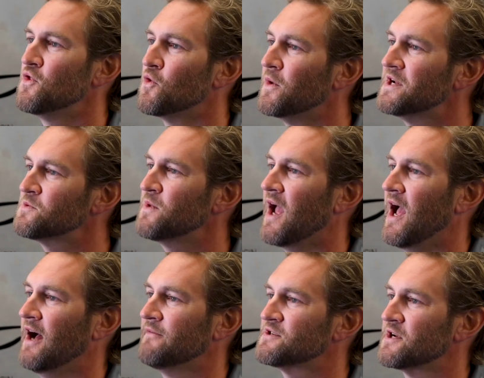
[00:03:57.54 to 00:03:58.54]
The reason we
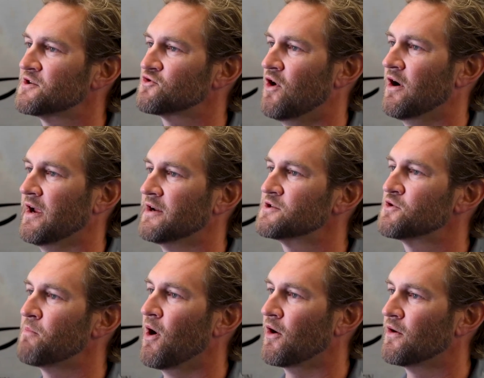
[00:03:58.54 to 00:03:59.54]
have such strong
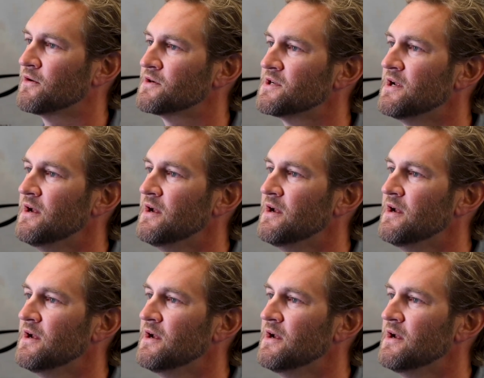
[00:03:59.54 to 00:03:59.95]
industry partners